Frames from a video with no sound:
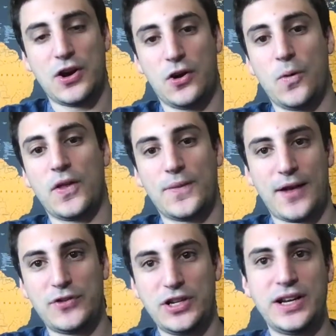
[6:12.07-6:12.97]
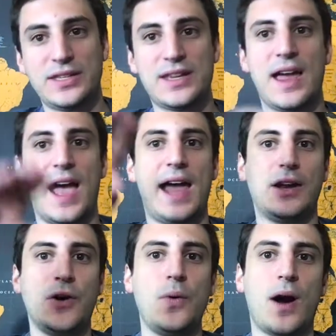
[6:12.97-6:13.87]
Who are the refugees
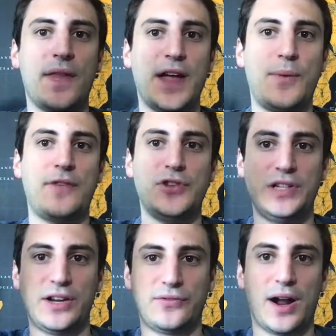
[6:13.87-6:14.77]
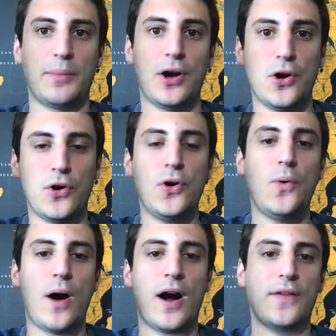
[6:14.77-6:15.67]
and who are they refuging from?
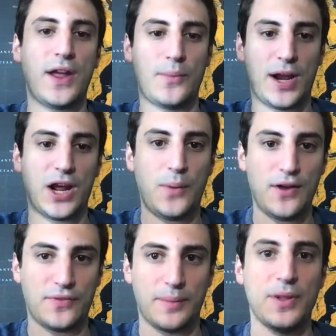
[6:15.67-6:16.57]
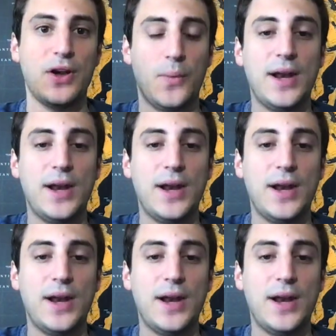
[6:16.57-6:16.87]
Who are they running away from?